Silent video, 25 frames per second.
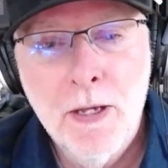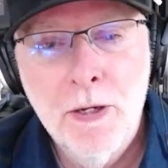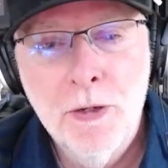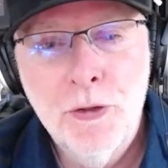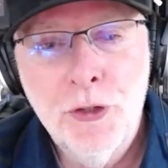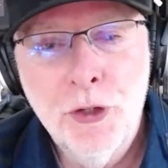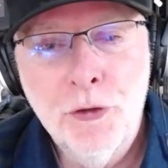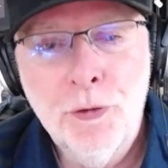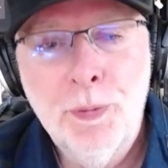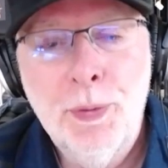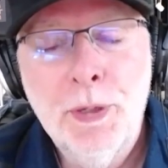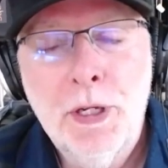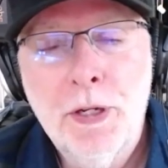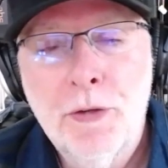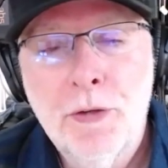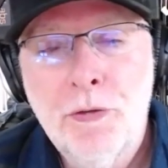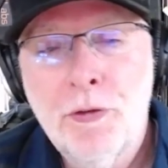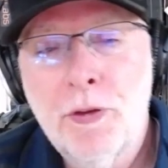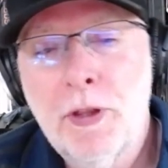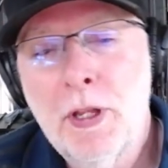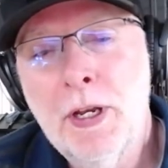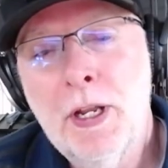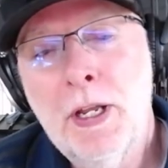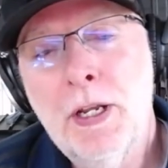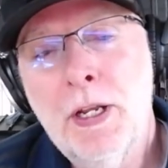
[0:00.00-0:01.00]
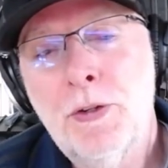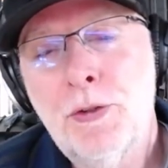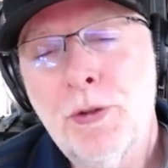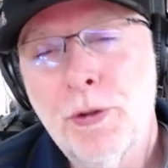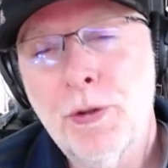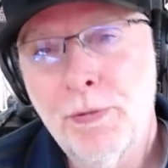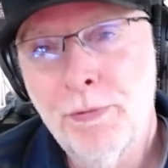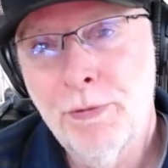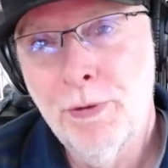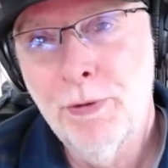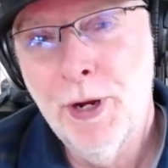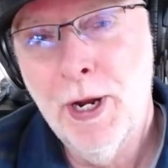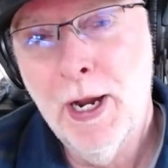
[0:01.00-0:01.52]
just because of the
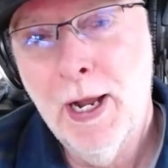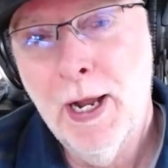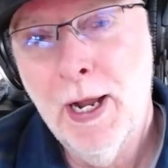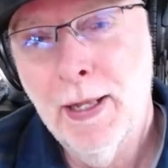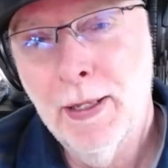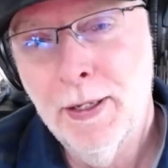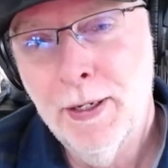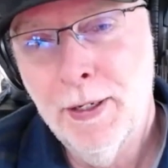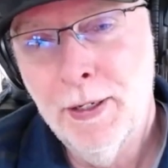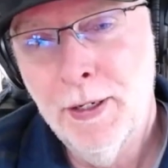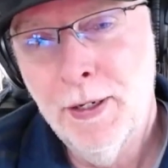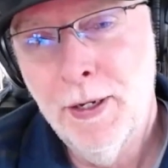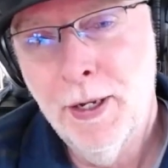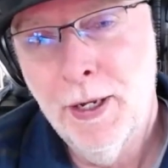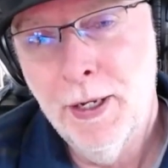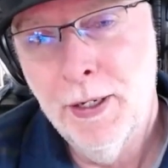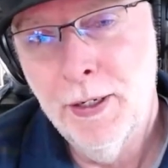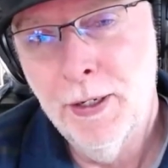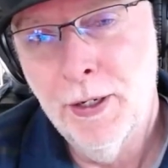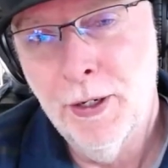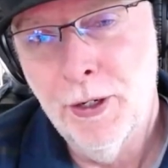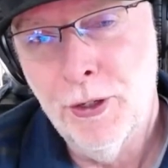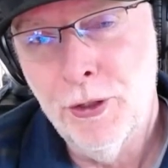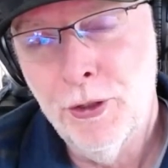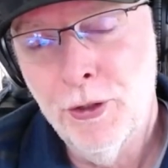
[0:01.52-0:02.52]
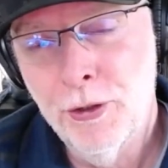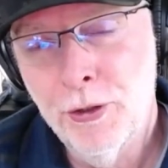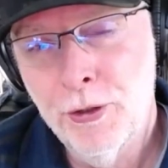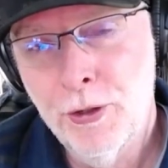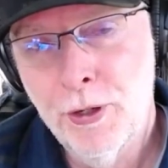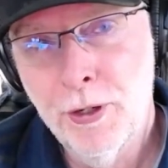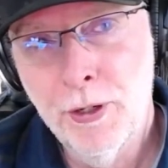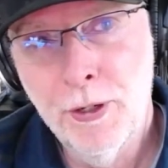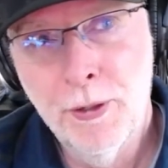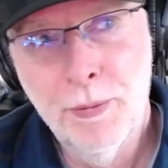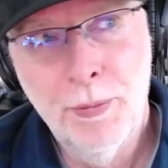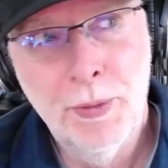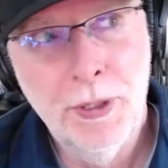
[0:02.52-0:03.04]
nature of reality data, you're
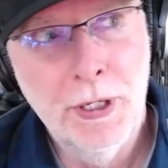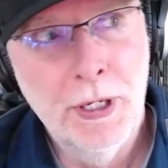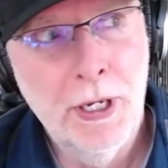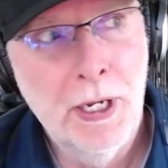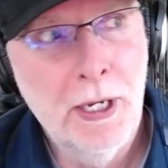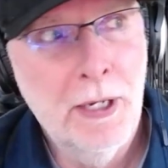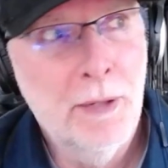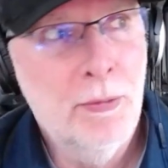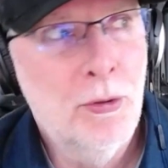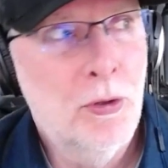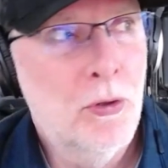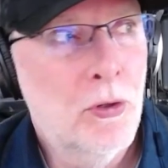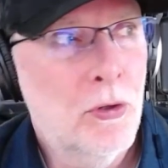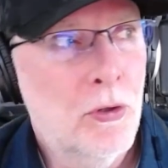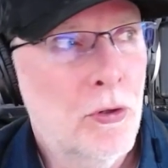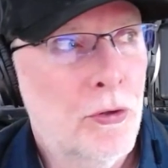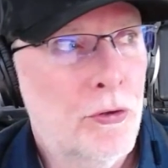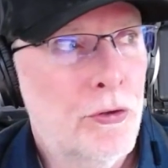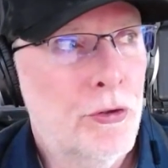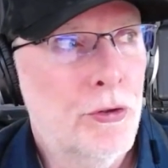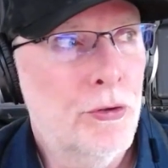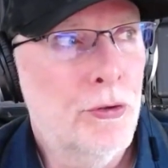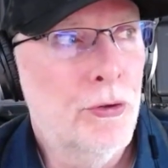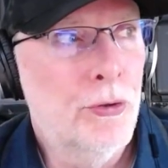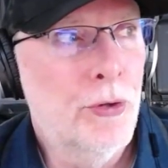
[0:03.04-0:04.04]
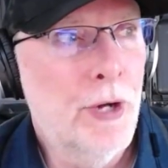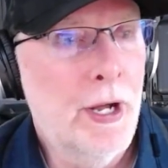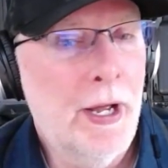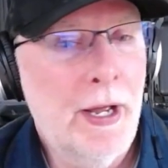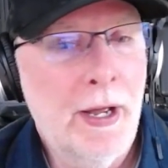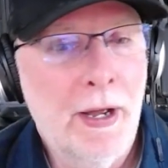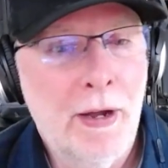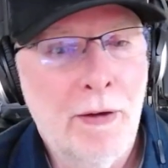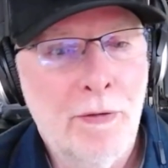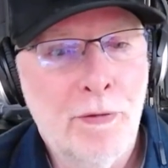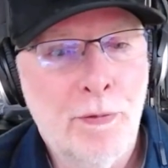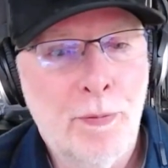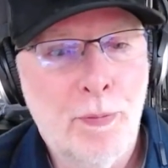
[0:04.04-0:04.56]
going to be able to
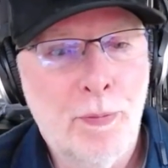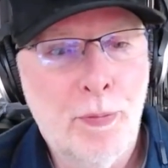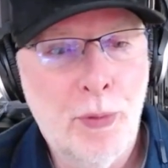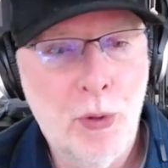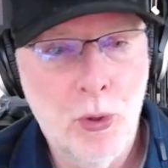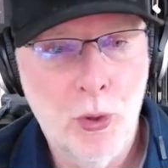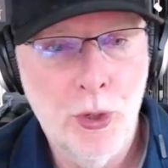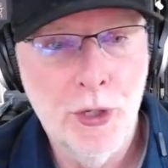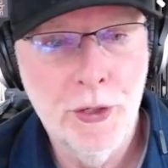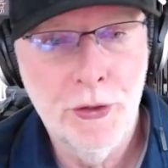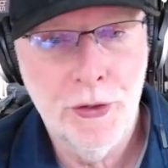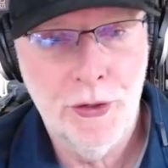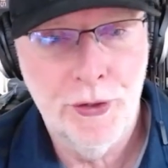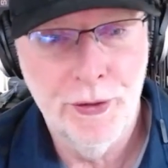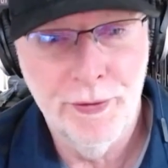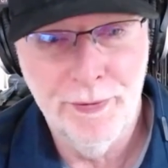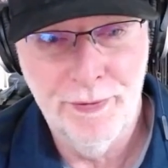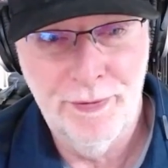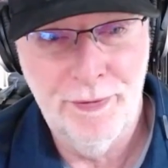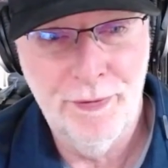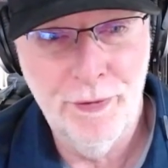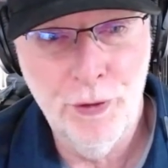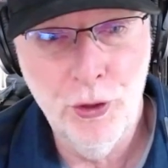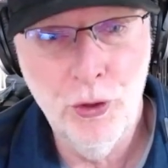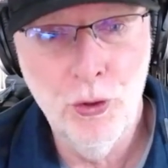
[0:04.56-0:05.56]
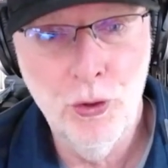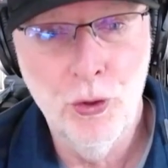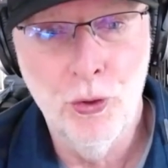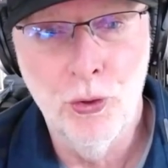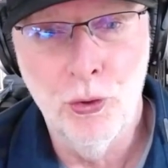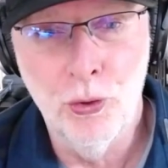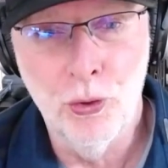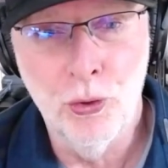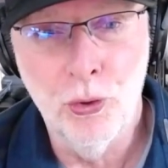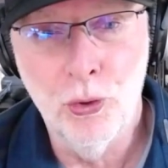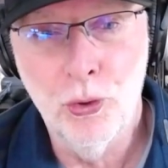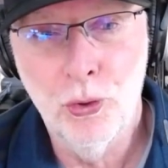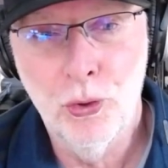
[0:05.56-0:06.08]
have points of
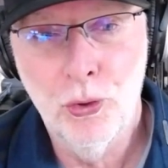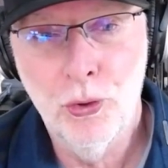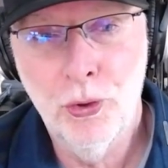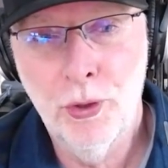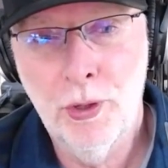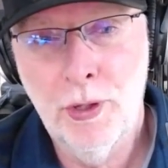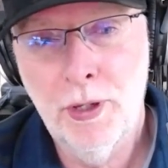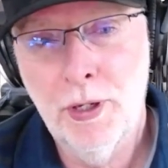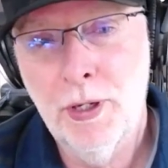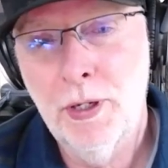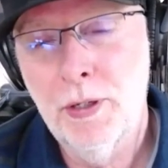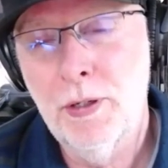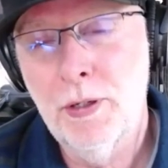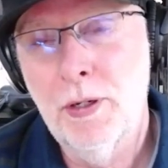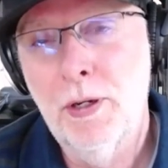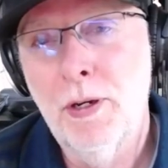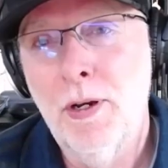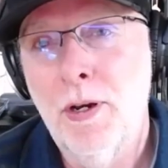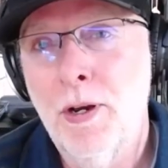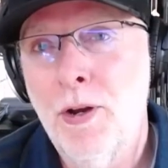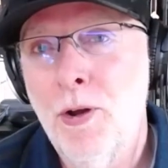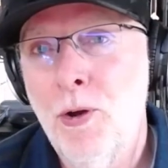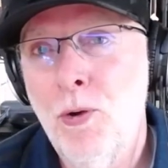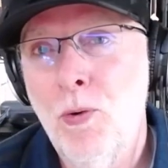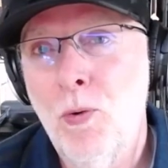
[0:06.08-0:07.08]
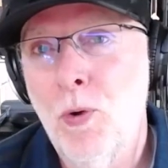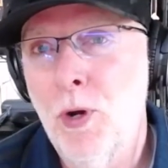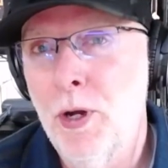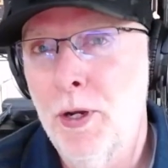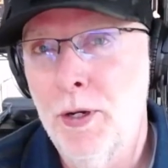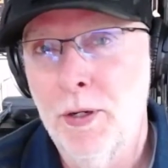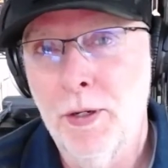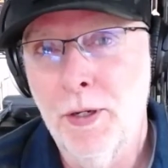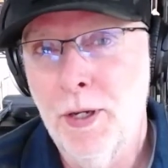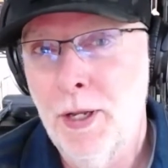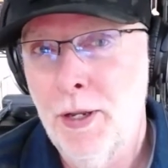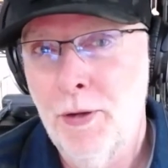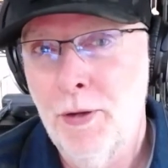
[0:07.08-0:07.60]
view that no
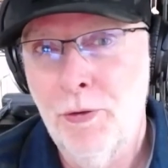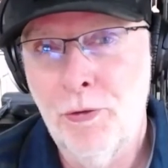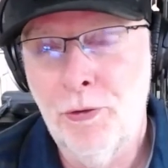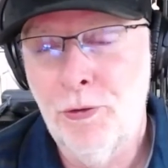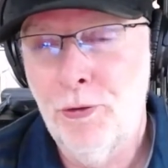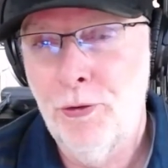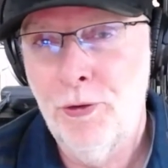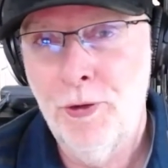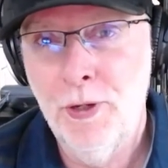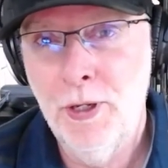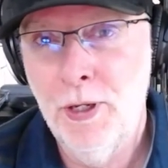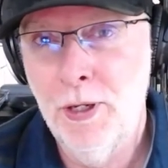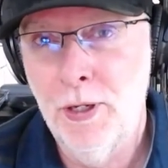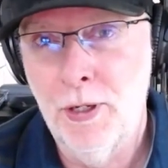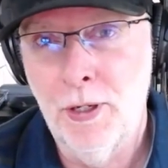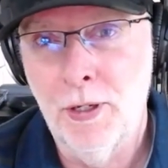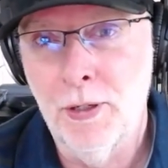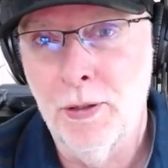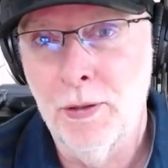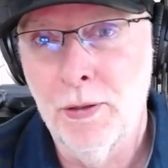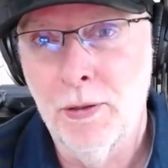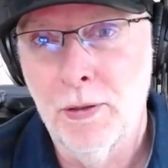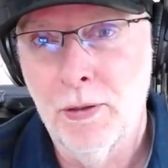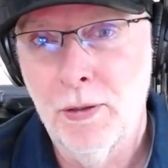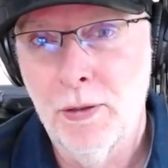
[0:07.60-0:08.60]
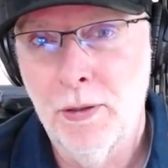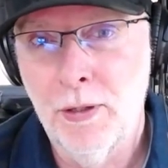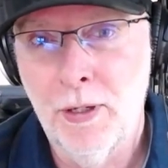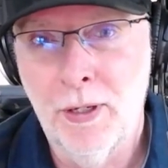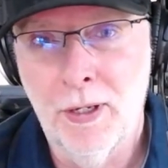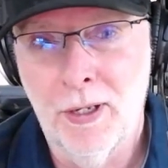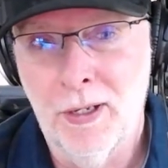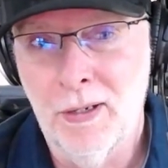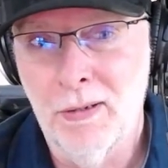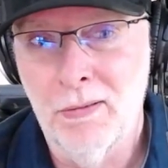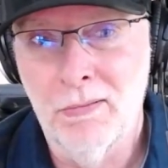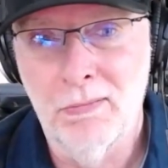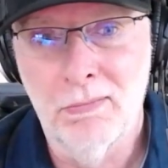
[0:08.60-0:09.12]
one has seen
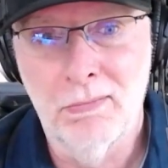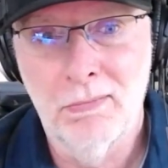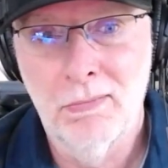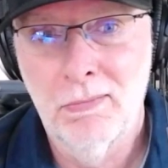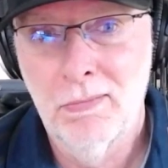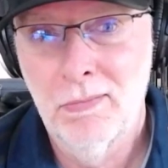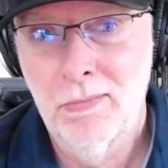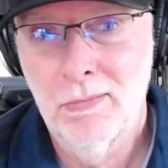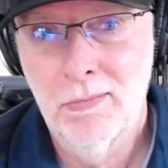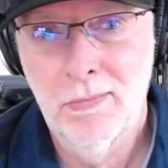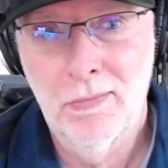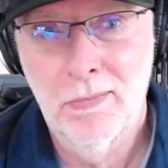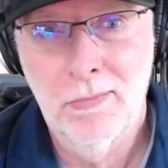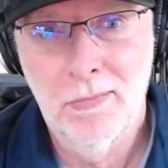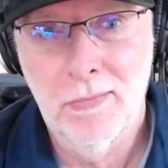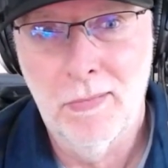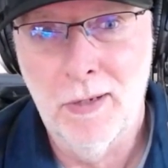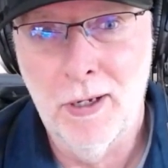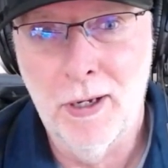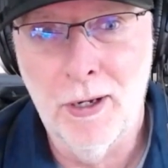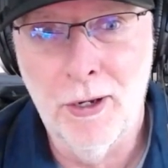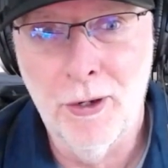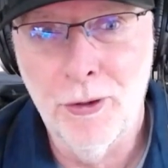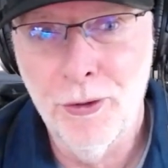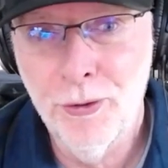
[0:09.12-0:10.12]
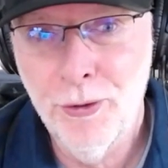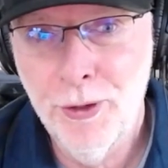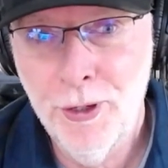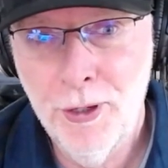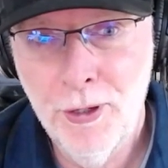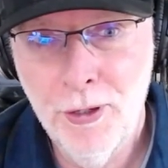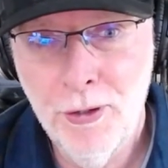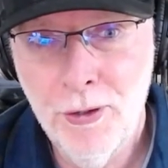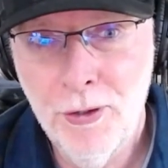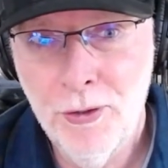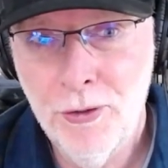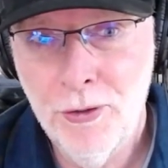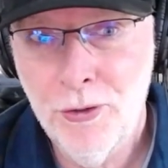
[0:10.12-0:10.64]
in 100
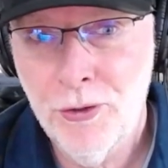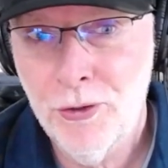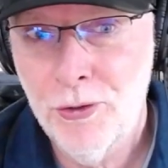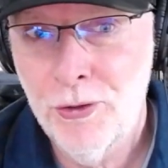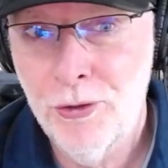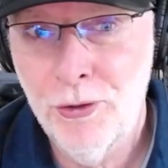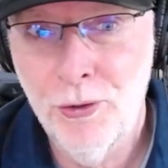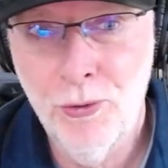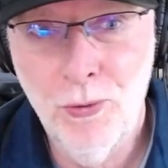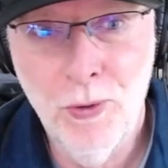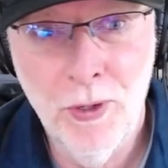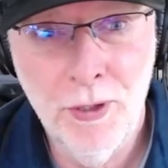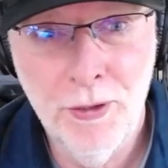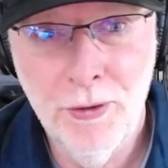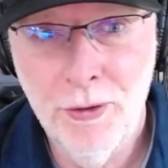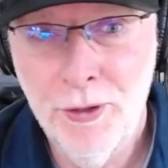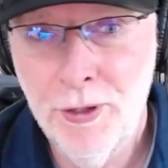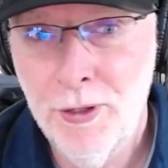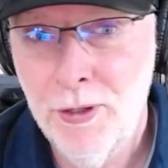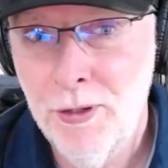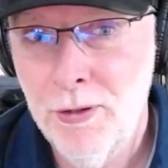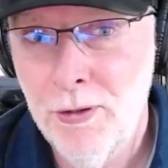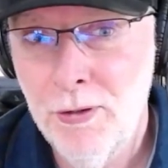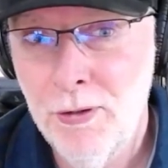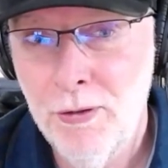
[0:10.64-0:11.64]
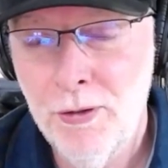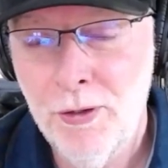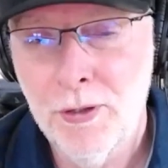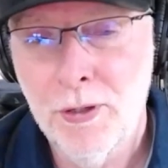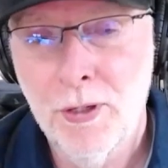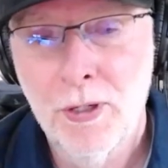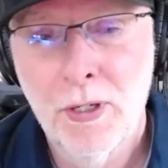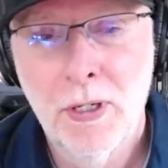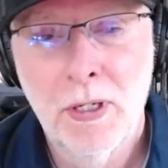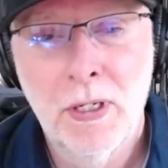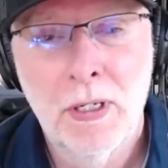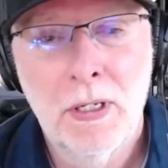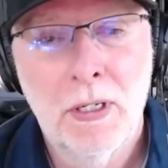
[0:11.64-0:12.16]
years, 200
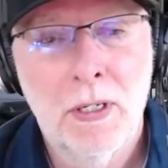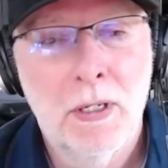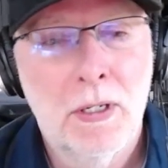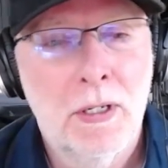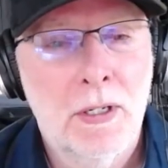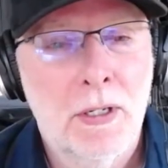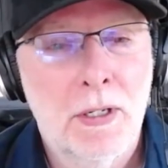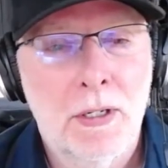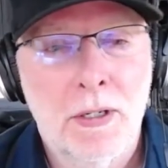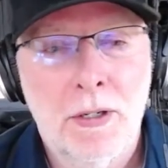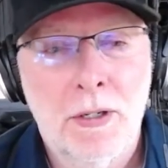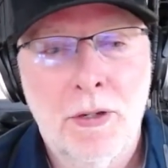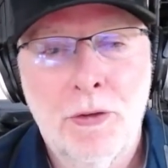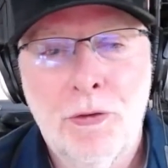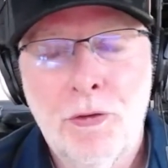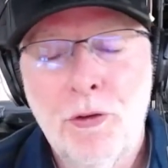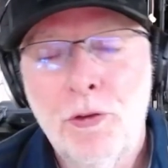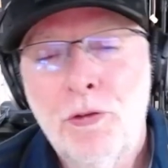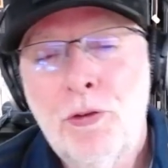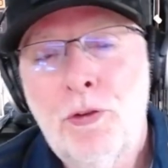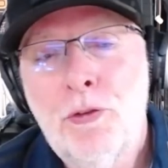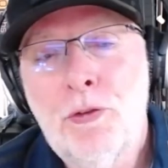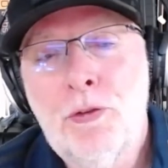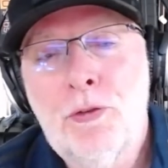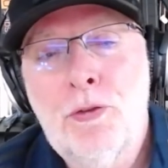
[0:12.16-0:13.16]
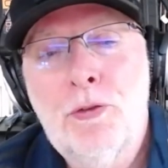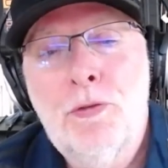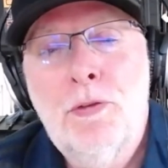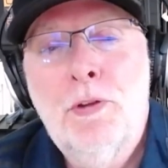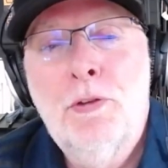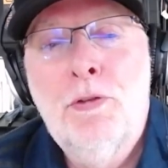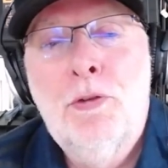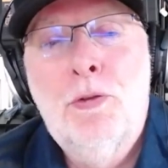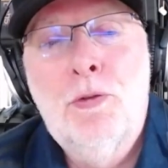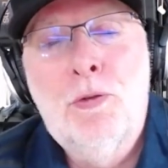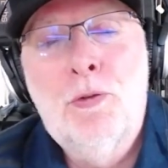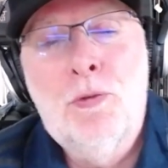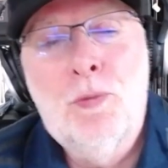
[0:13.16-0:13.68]
years. Because this
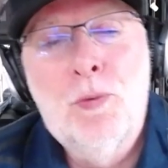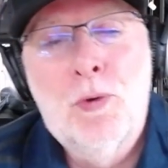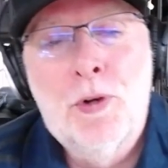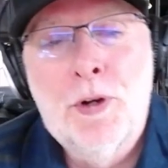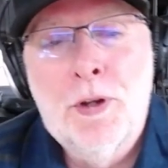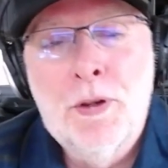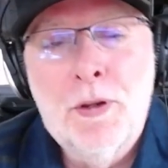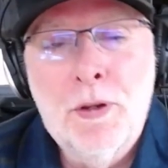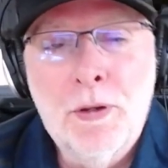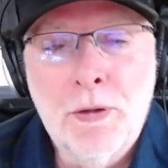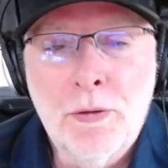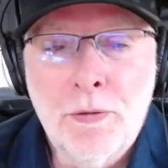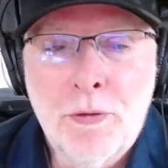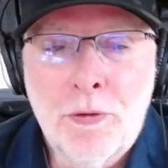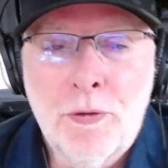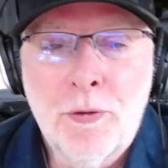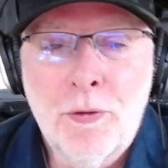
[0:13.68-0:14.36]
is one of those